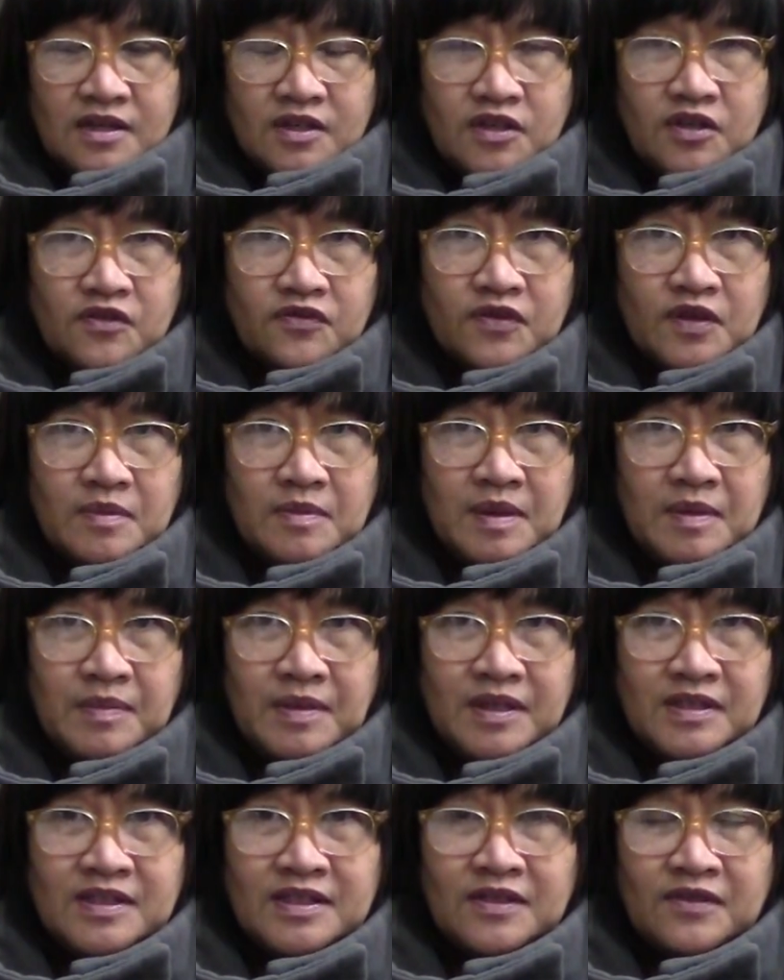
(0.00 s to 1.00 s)
new for me,
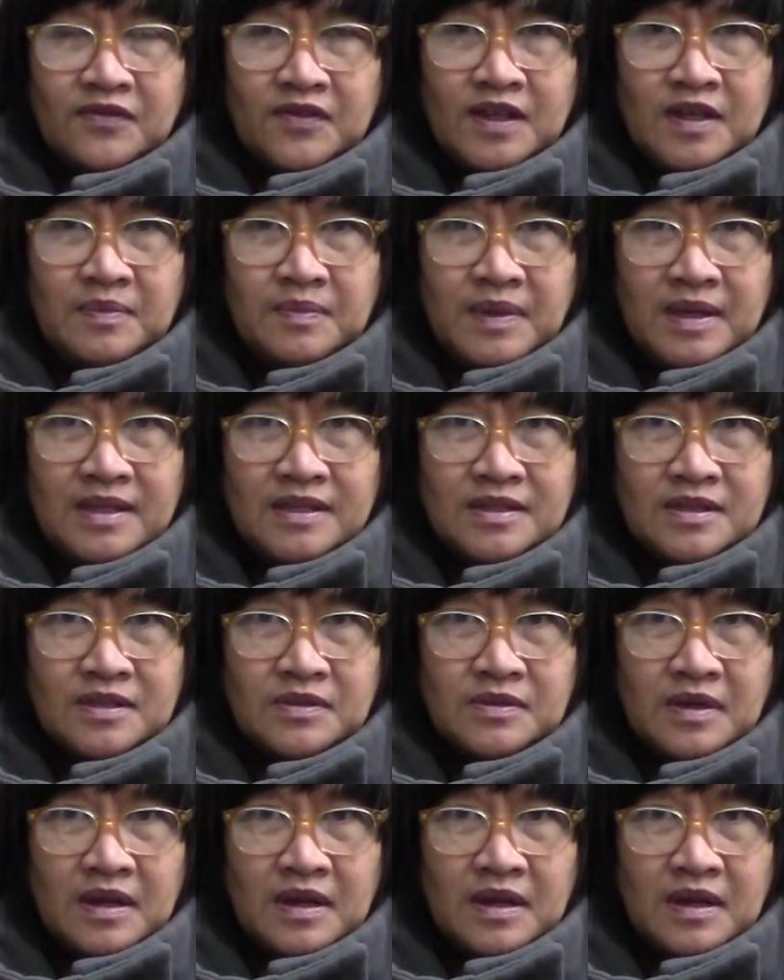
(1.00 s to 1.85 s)
because in the Philippines,